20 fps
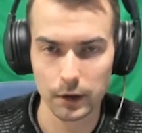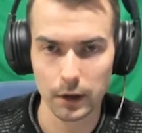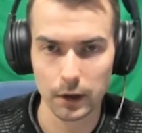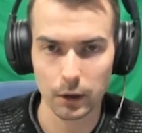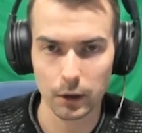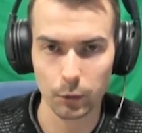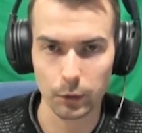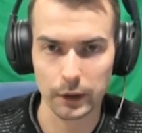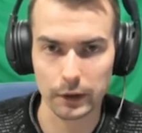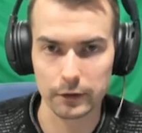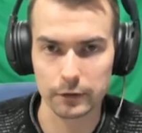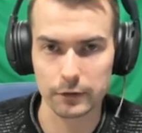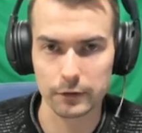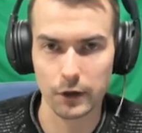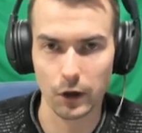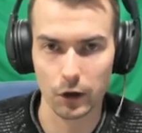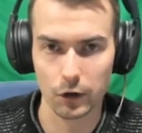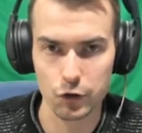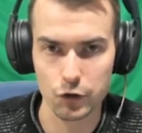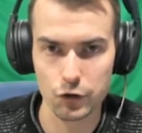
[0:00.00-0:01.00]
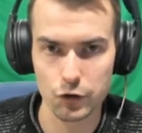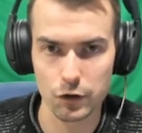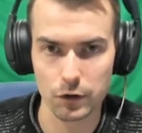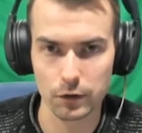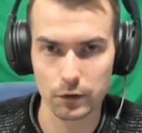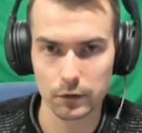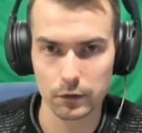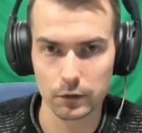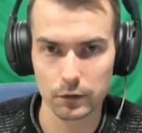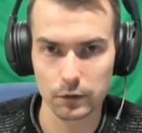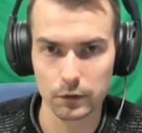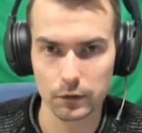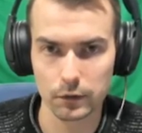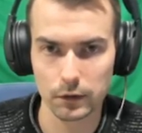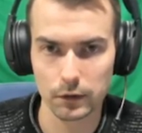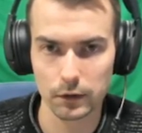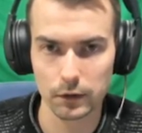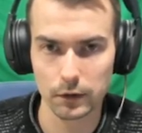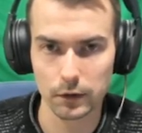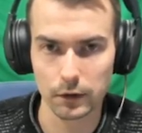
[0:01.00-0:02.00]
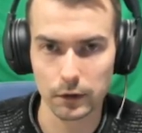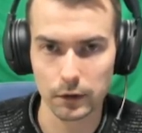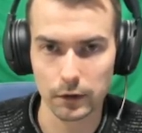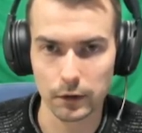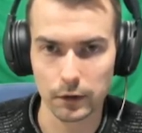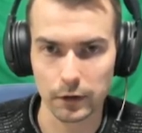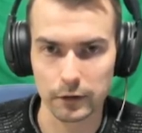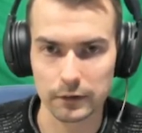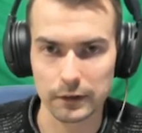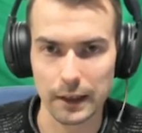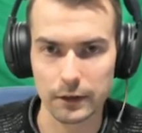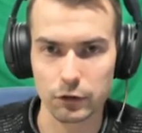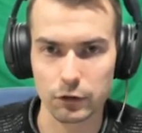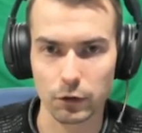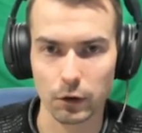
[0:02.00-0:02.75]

Look at this dodge, this lateral